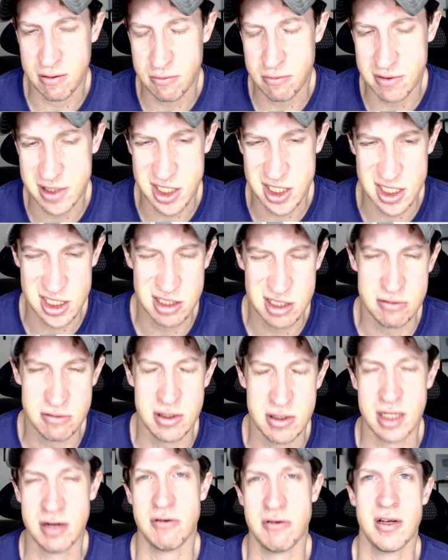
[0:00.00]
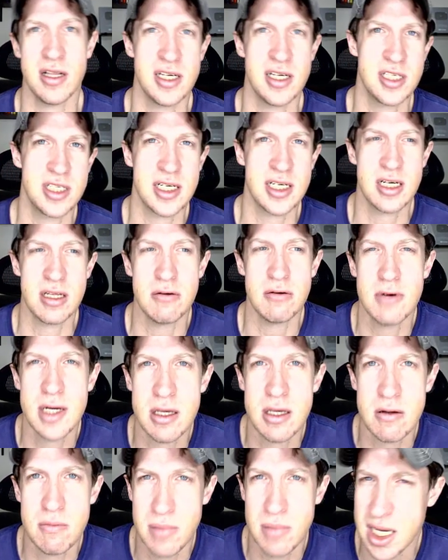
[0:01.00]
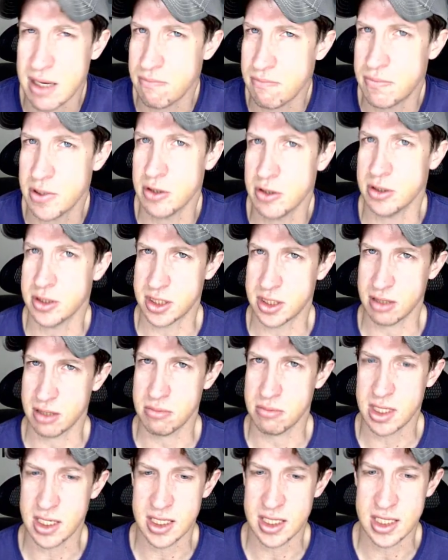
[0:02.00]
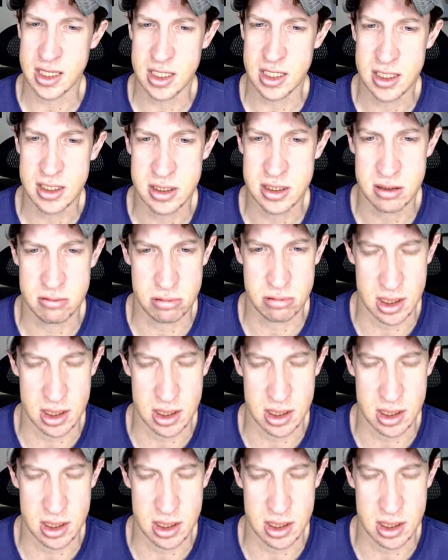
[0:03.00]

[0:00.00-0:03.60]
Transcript: which isn't really realistic to the way you might build something like this.